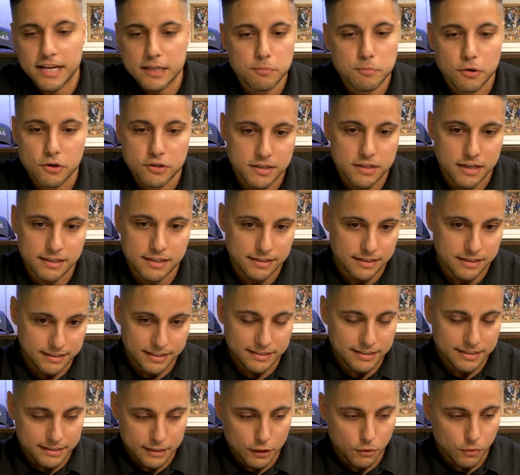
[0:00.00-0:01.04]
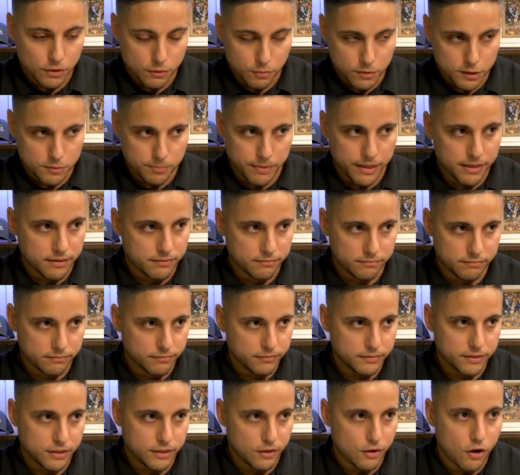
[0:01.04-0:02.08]
person I need to deal with. We spend, you
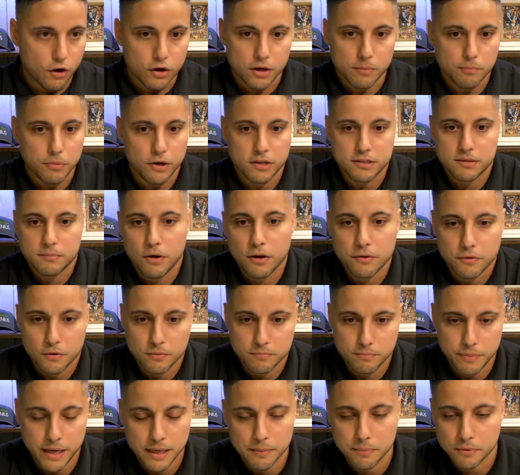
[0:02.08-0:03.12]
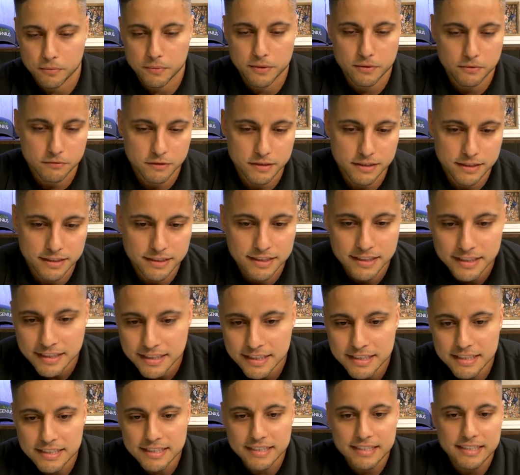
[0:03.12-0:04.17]
know, $100 a month on paper. We don't really
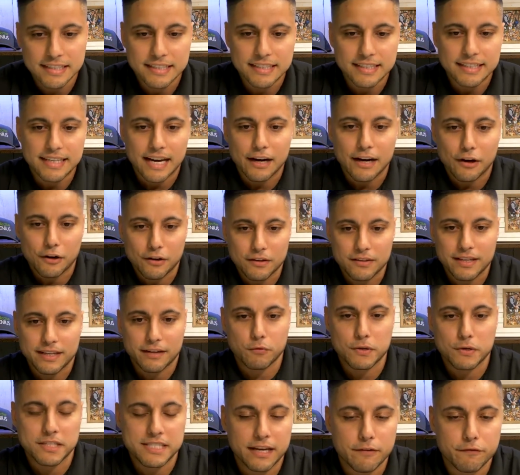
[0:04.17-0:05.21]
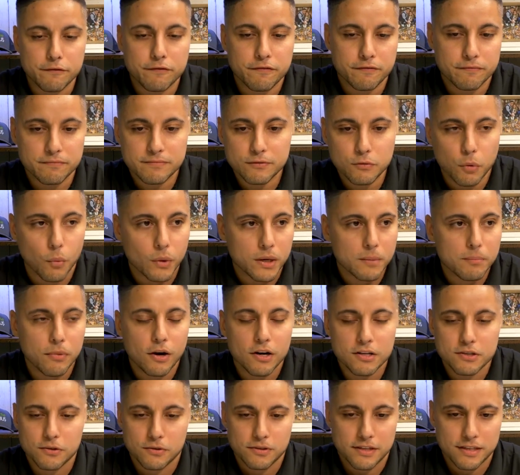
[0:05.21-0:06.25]
care. Like if we save
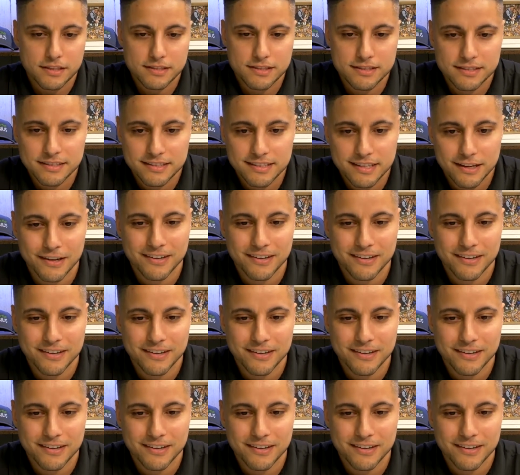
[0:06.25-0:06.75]
$20 on this, you know,